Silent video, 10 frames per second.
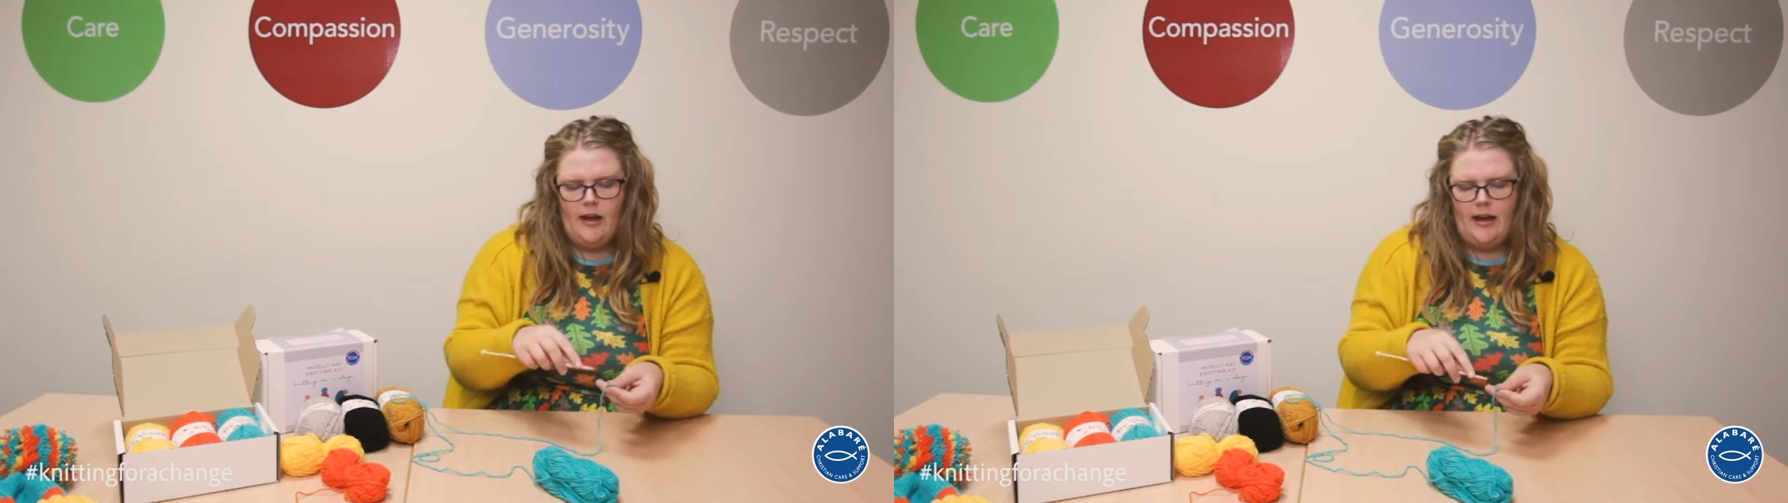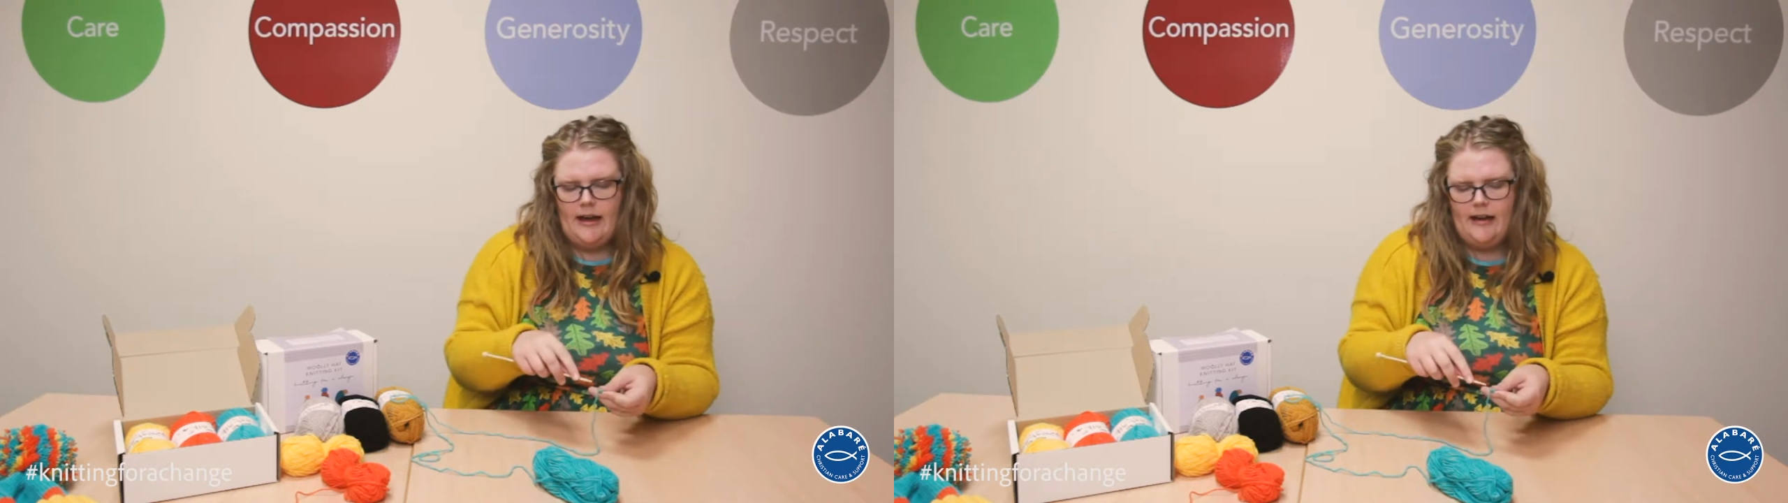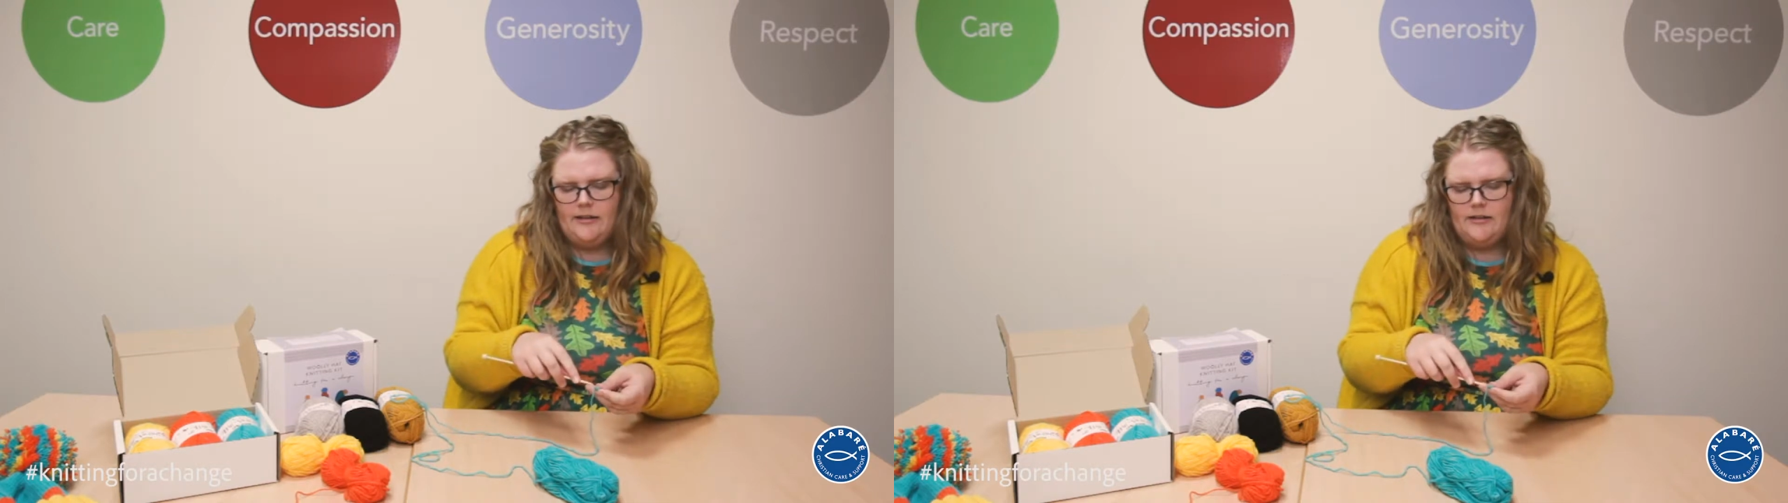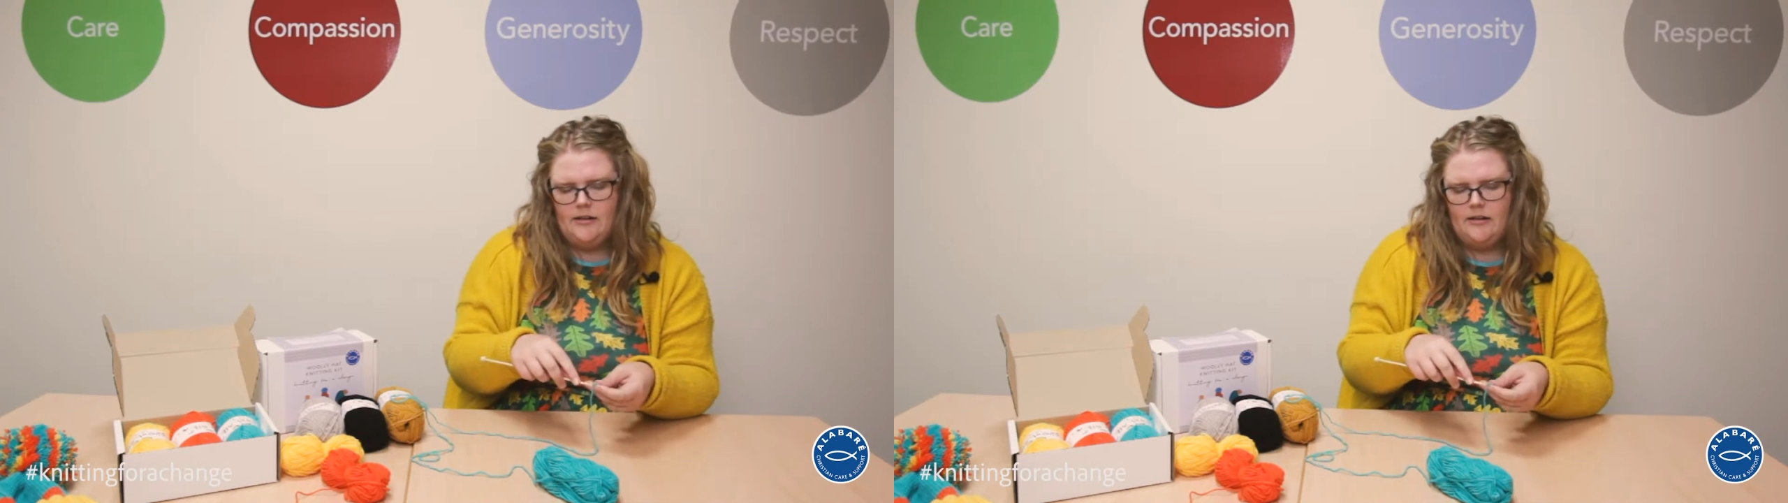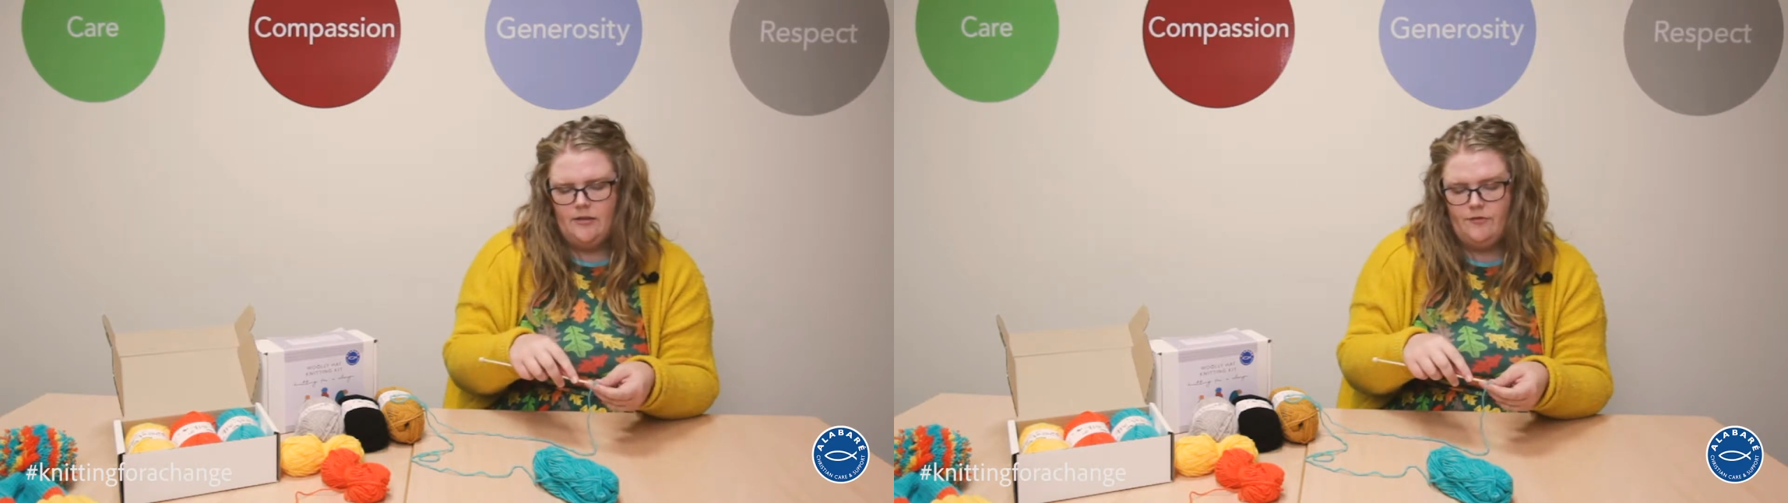and
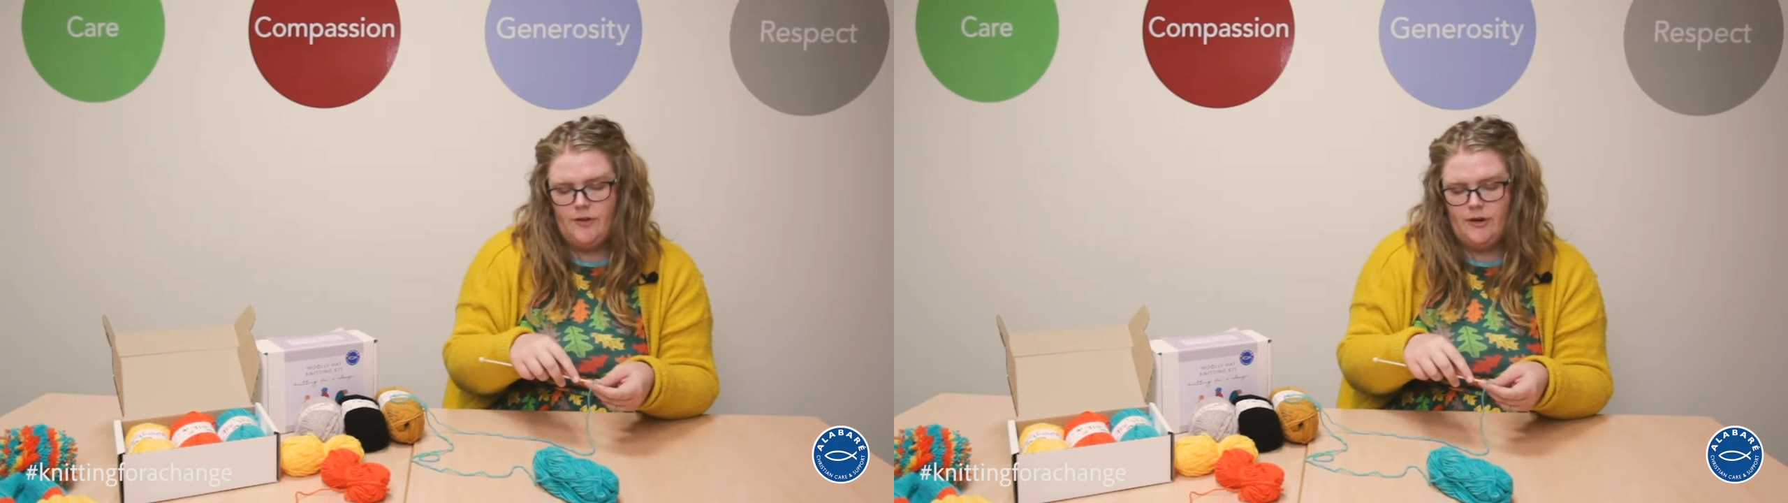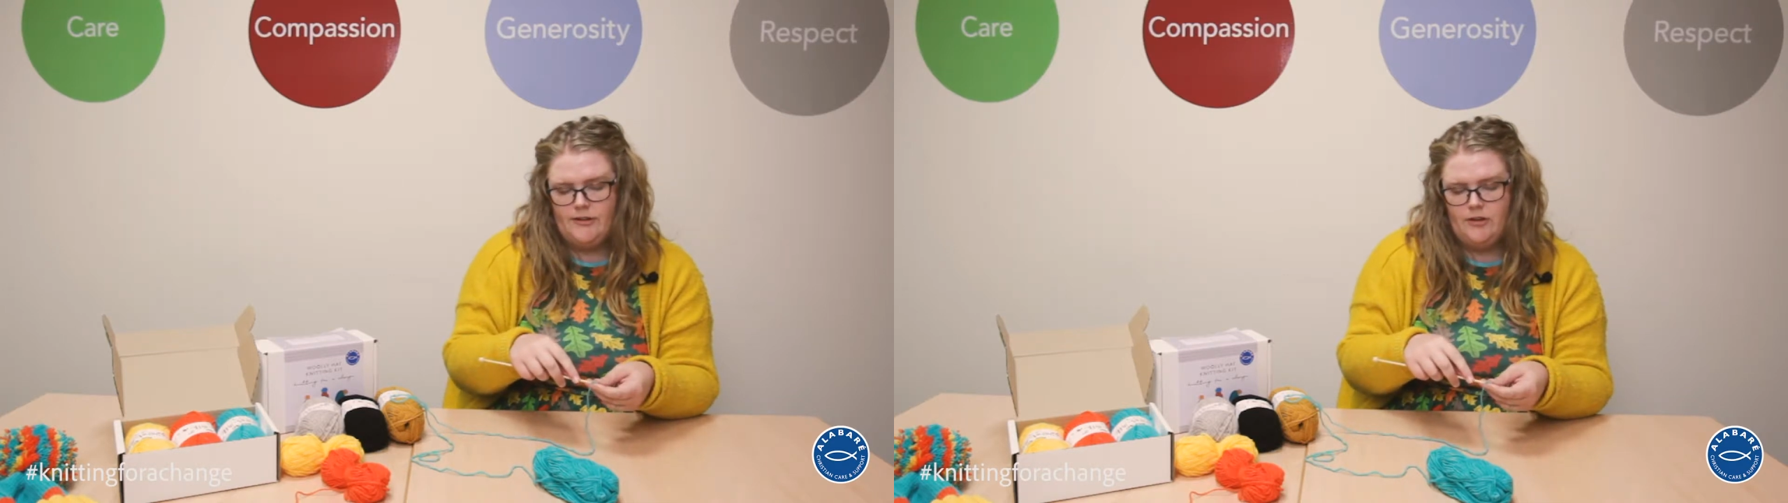the first